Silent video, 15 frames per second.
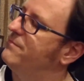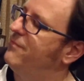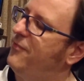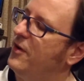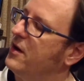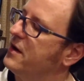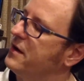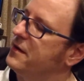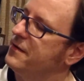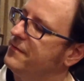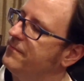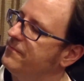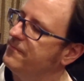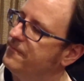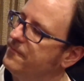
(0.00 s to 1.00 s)
fucking...
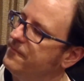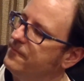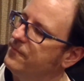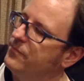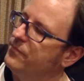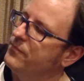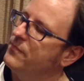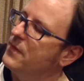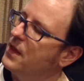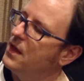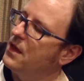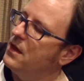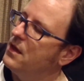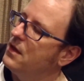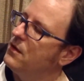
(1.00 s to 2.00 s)

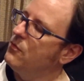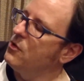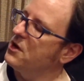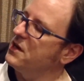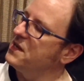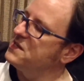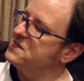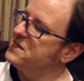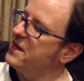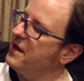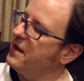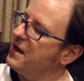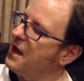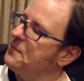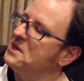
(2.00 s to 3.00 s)
What can I say?
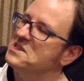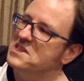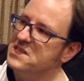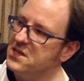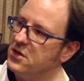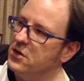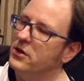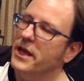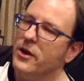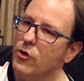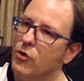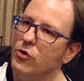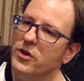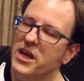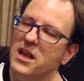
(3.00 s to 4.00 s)
I mean, it's still like
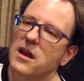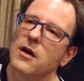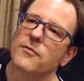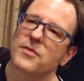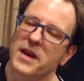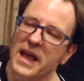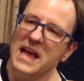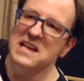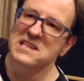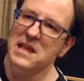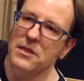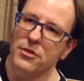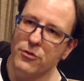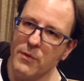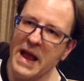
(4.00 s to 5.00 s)
early enough that it has
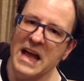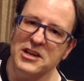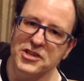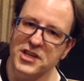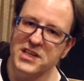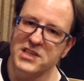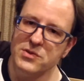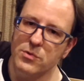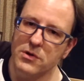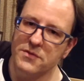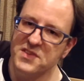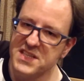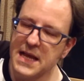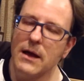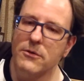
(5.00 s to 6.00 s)
that thrashy sort of
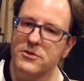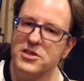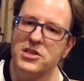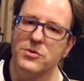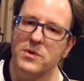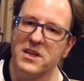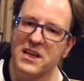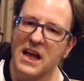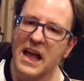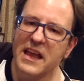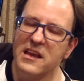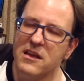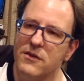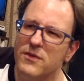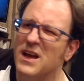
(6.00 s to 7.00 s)
sound to it,
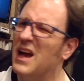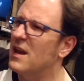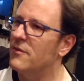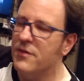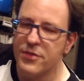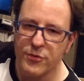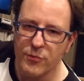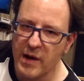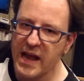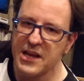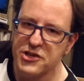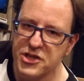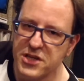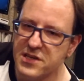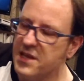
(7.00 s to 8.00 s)
kind of a
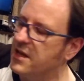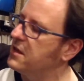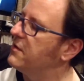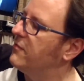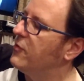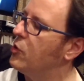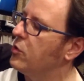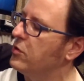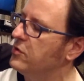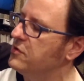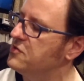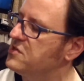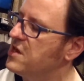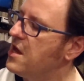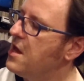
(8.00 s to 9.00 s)
thrashy thing in the
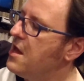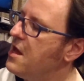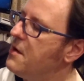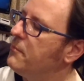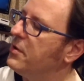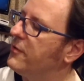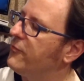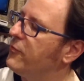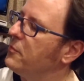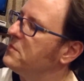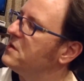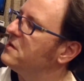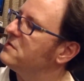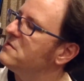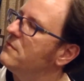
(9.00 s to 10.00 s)
vocals, but from the